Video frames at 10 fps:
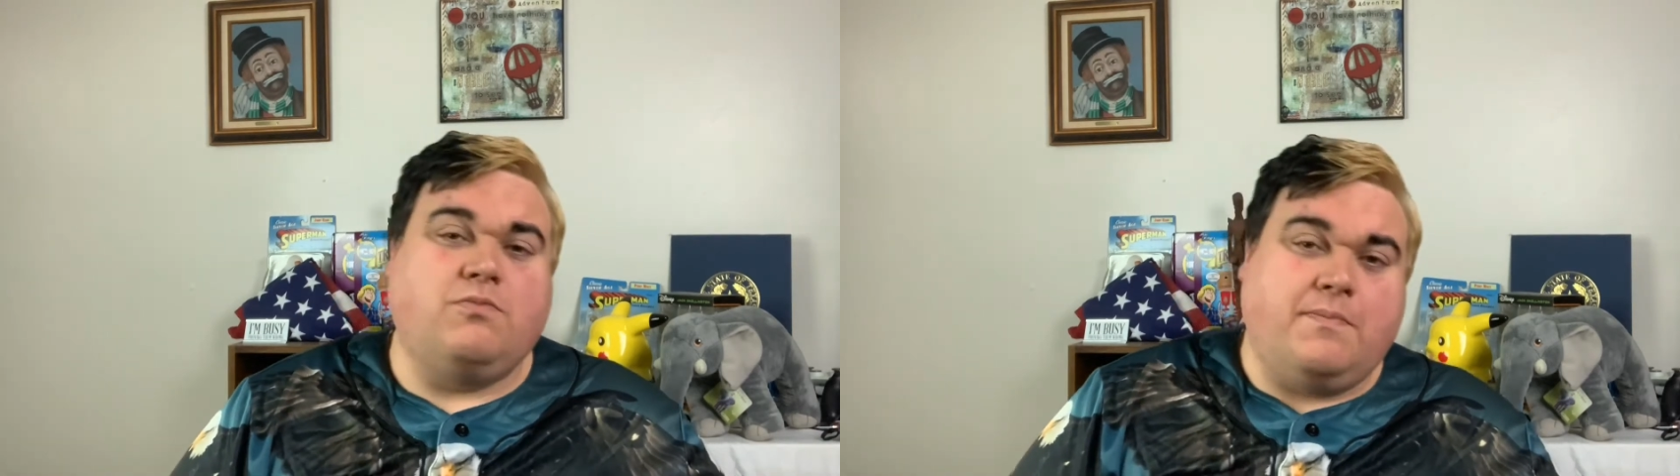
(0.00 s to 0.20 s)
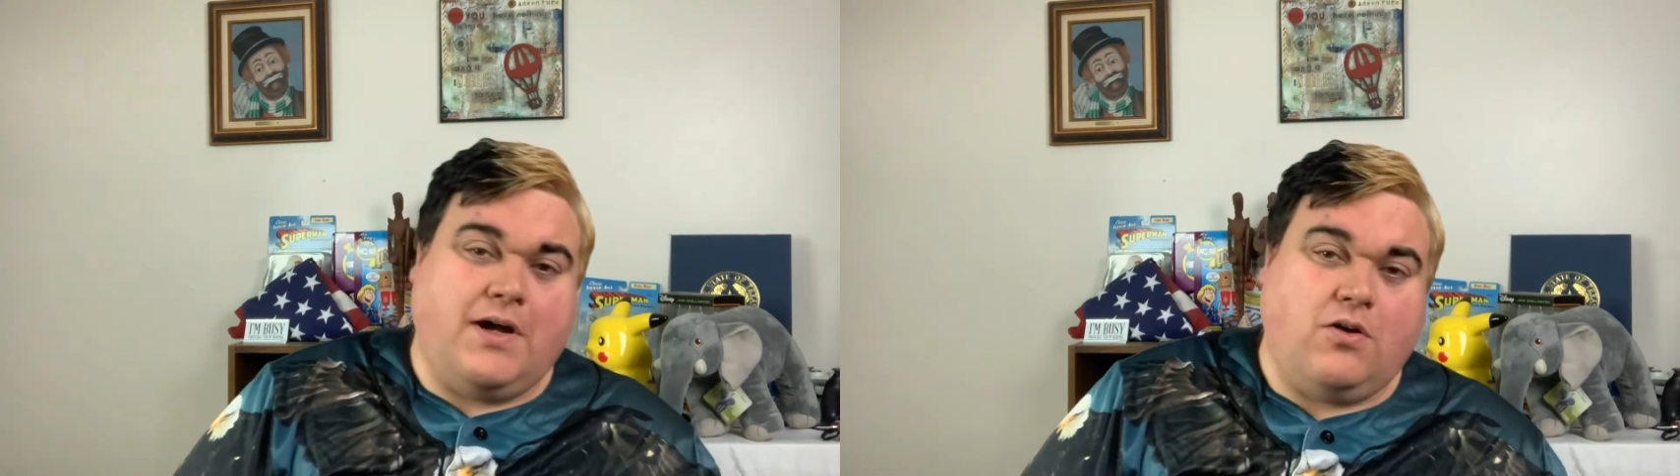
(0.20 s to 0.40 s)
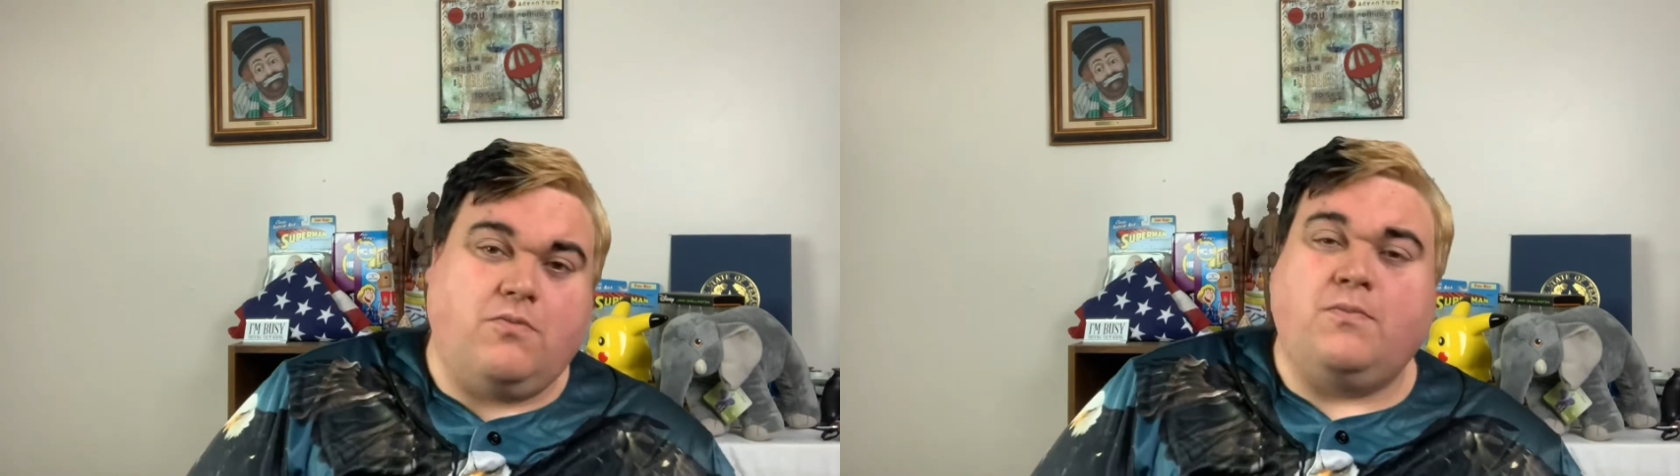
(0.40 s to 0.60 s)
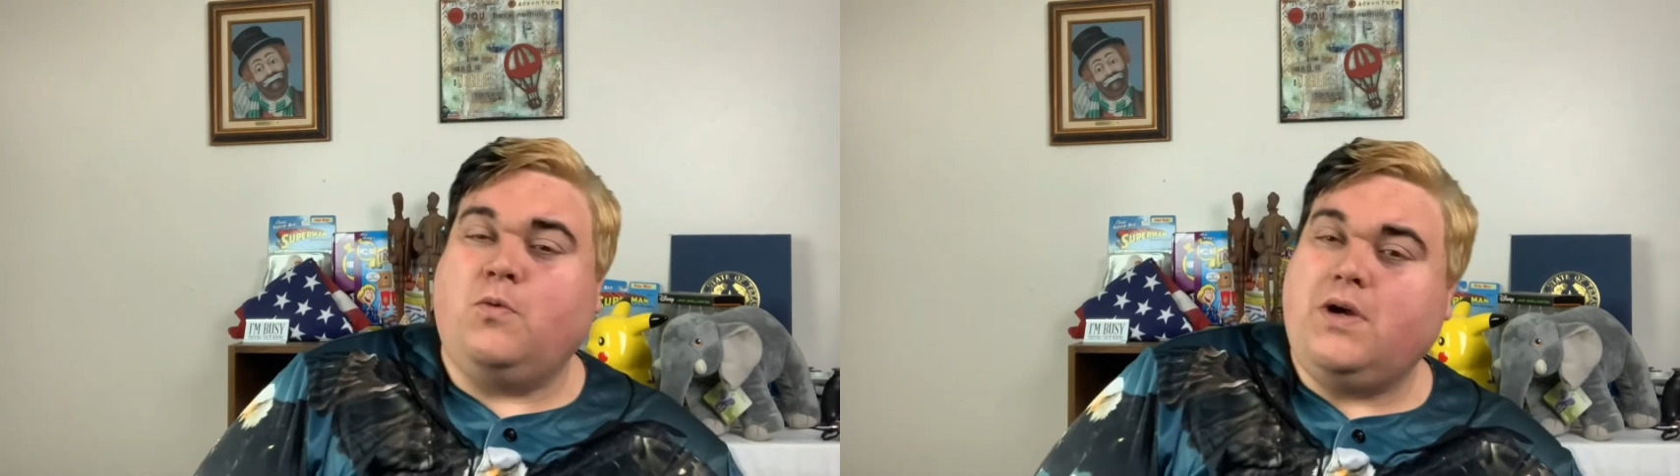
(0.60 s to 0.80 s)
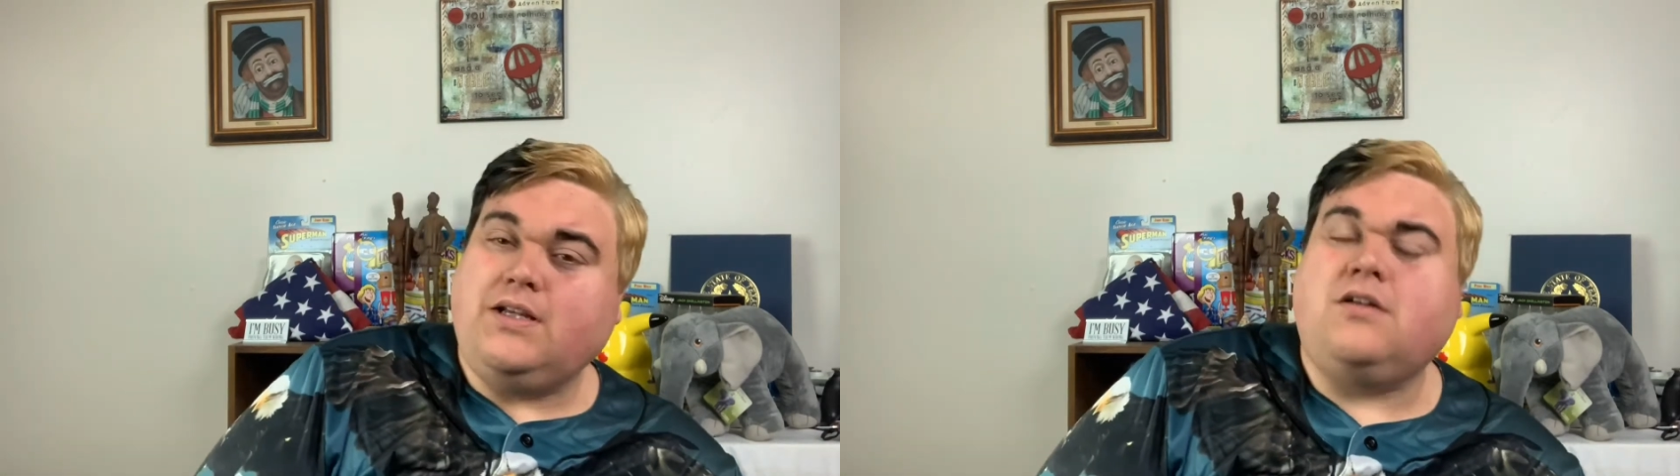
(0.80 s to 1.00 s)
about my
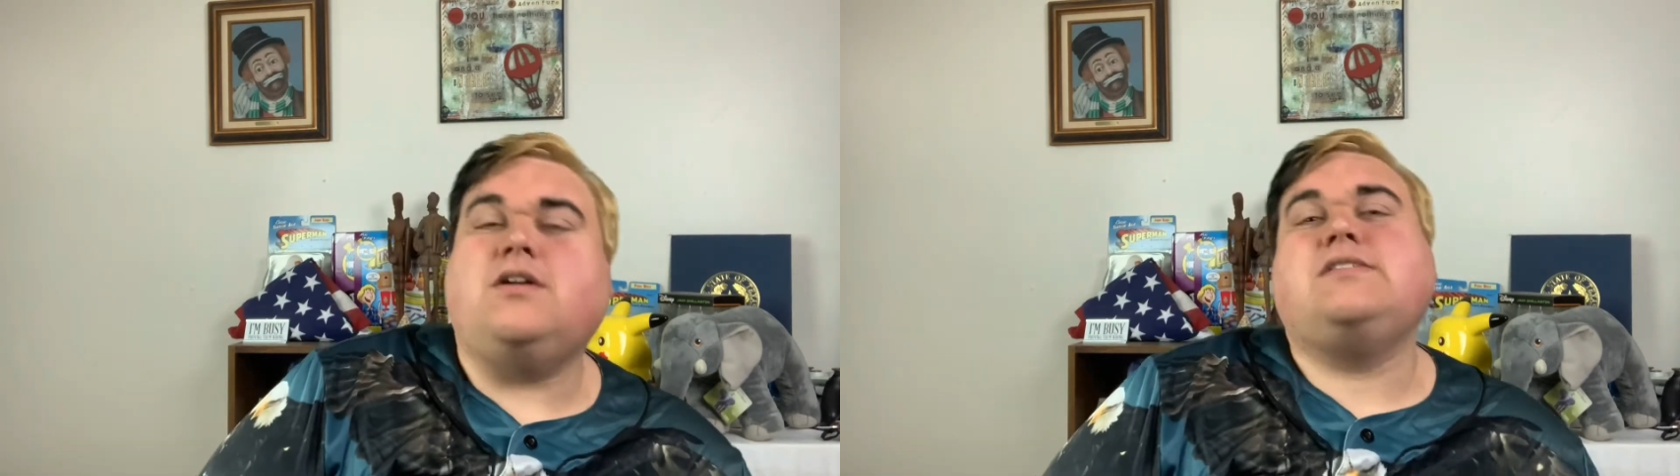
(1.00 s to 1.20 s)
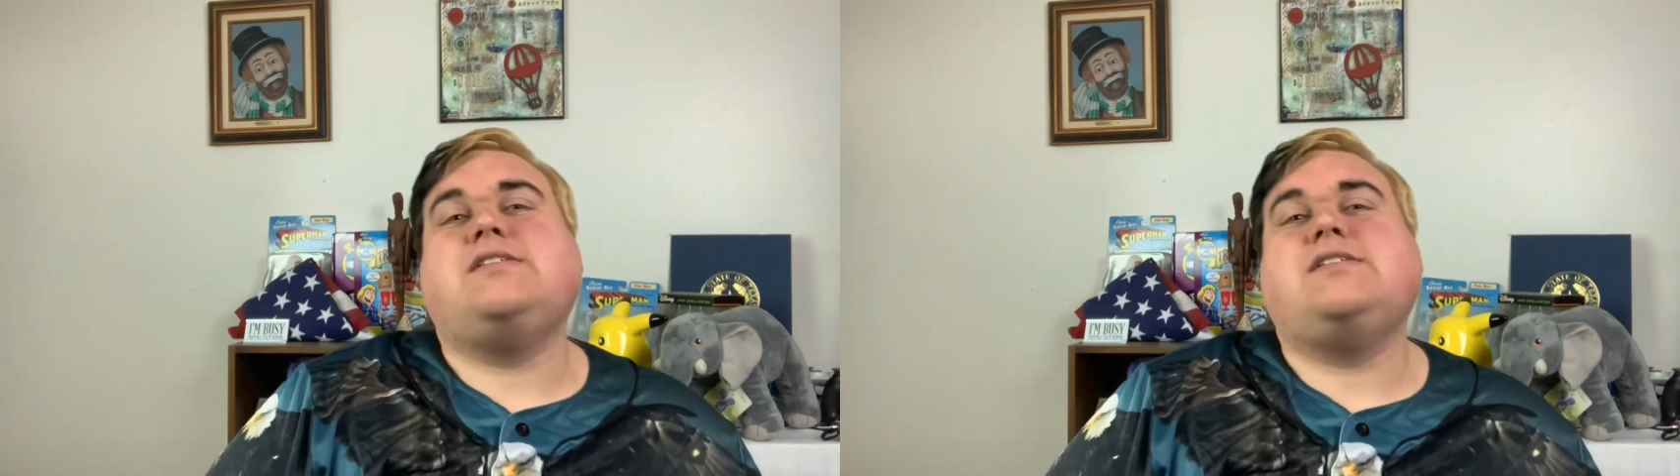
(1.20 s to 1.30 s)
weight loss